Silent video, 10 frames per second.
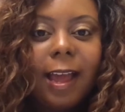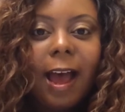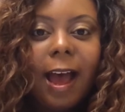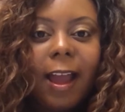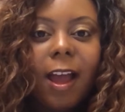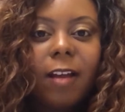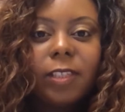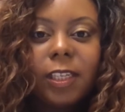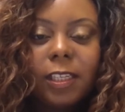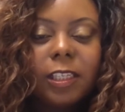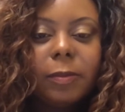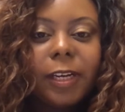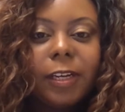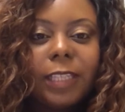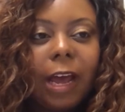I have sent
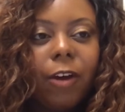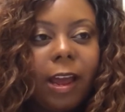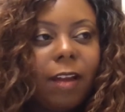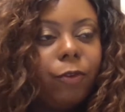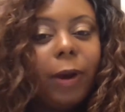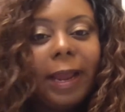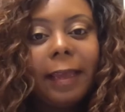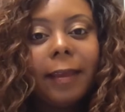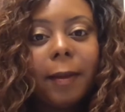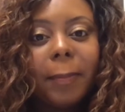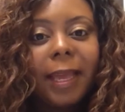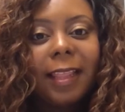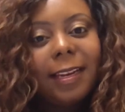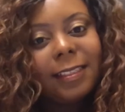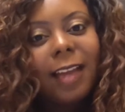emails out at 4 a.m. and
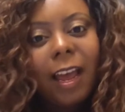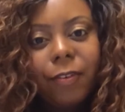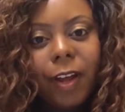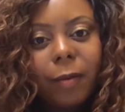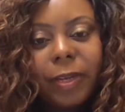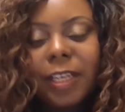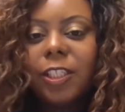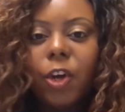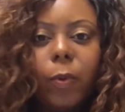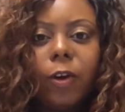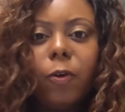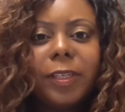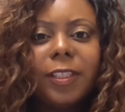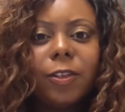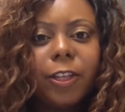that is not fun because no one
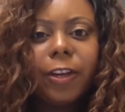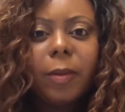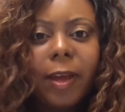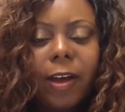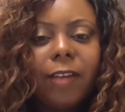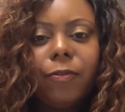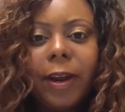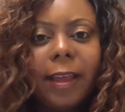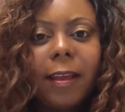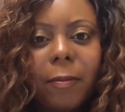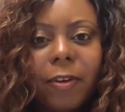opens their email at 4 a.m.